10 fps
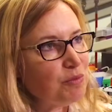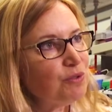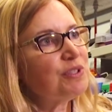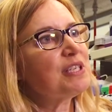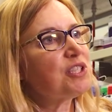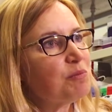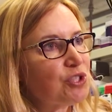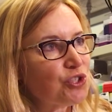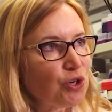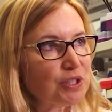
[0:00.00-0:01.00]
The immune system
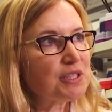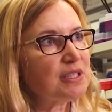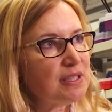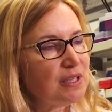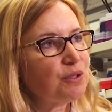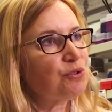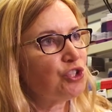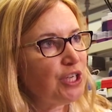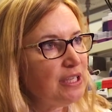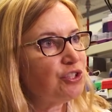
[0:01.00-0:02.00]
starts to see those
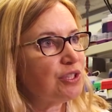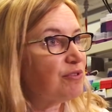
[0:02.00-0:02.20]
changes